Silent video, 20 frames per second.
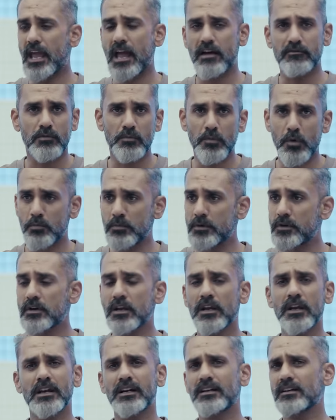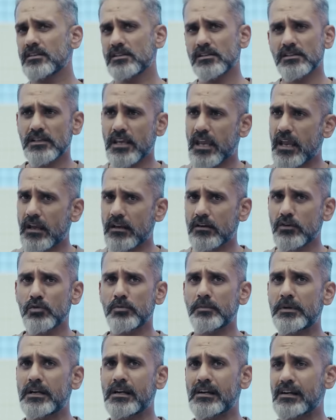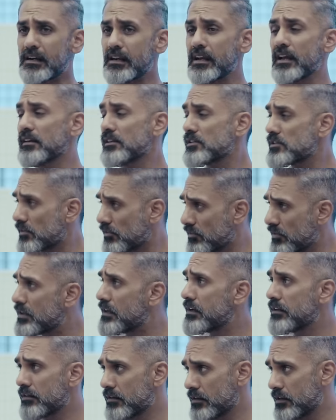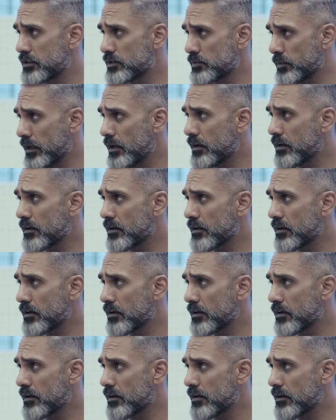have a moment, doesn't scare you immediately, and it's really, really sweet.